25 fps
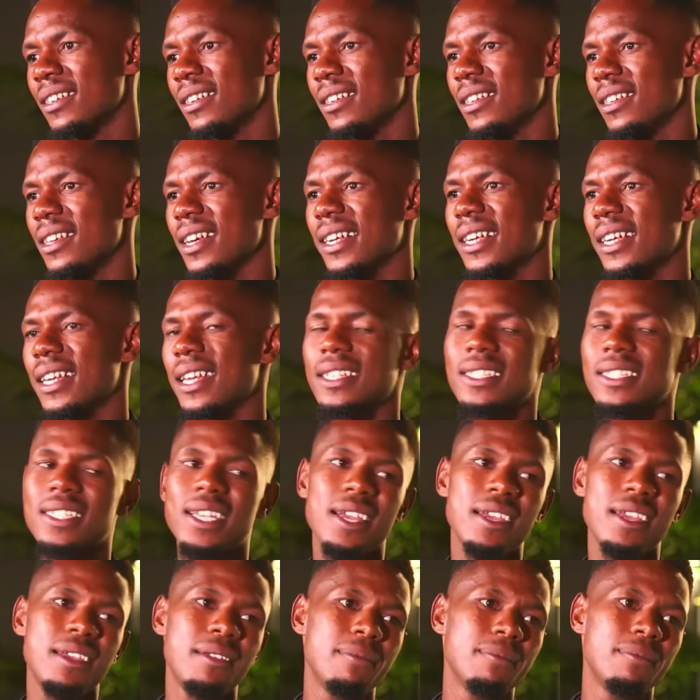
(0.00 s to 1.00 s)
Ya kila
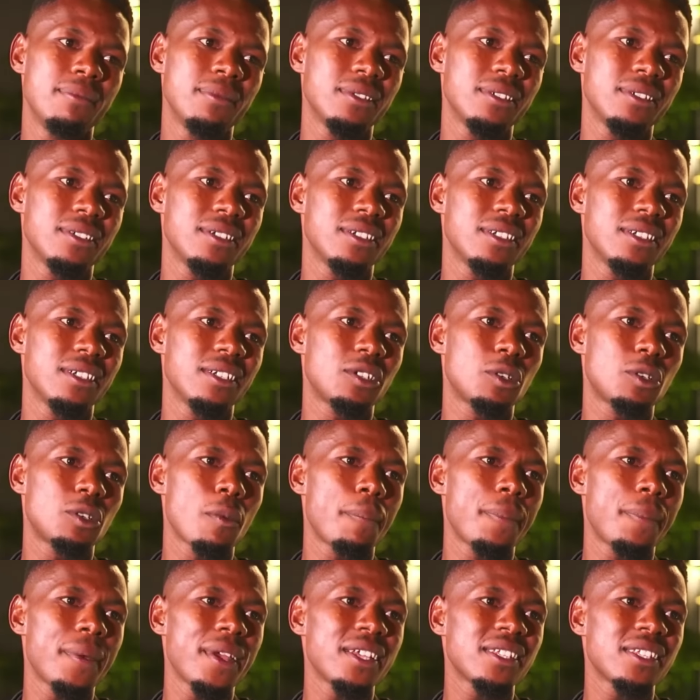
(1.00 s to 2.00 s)
time, tu
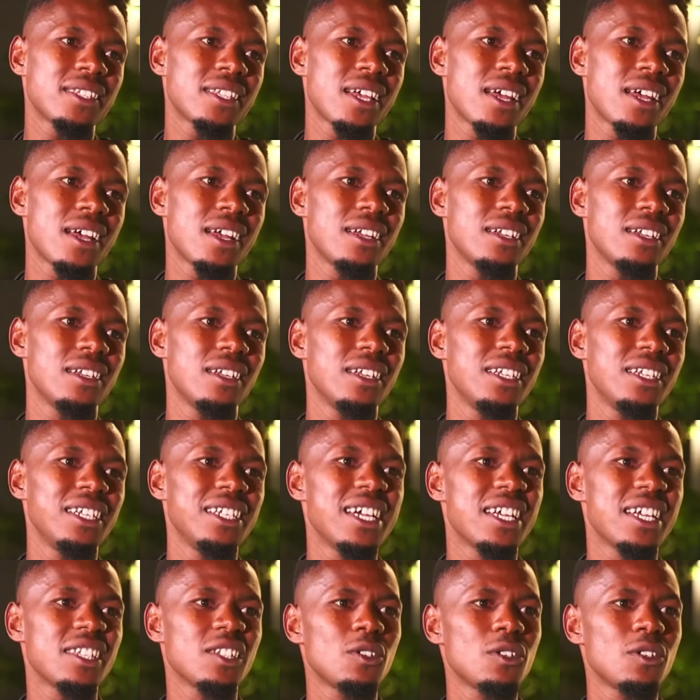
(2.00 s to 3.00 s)
pesa. He
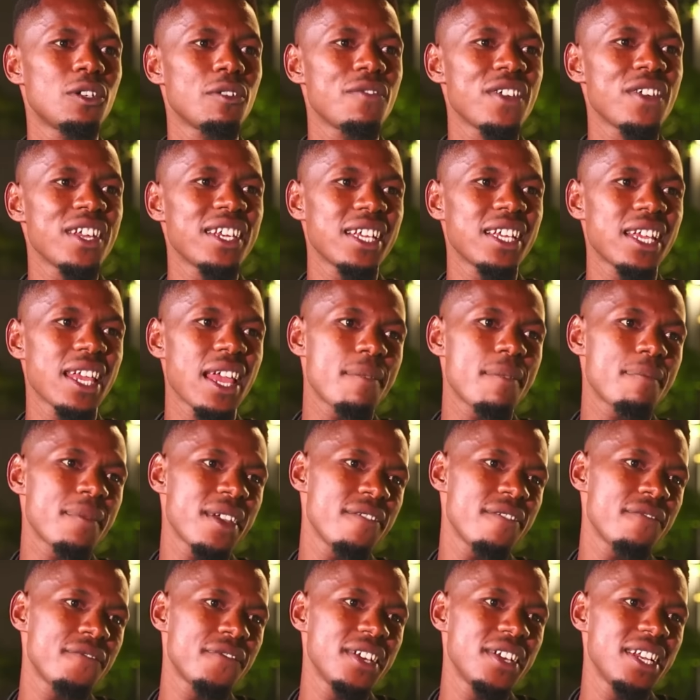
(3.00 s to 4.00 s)
does not even care my
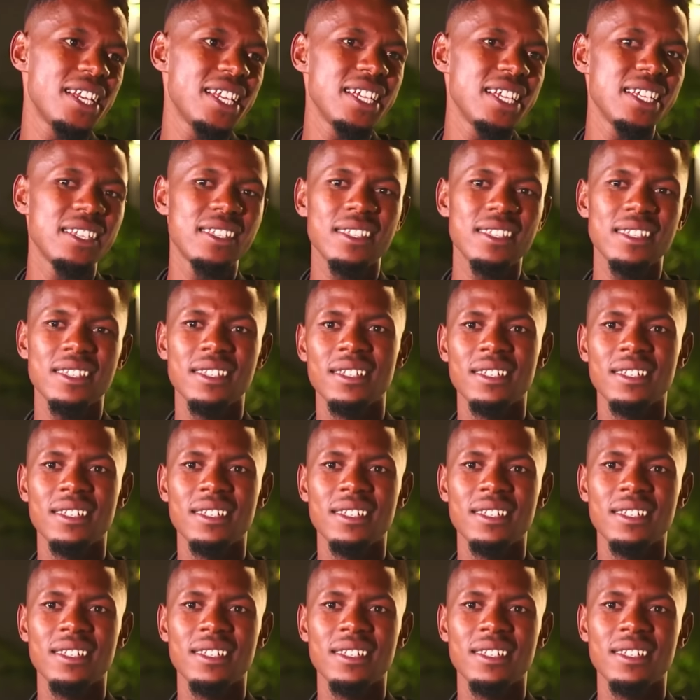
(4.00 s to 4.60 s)
feelings.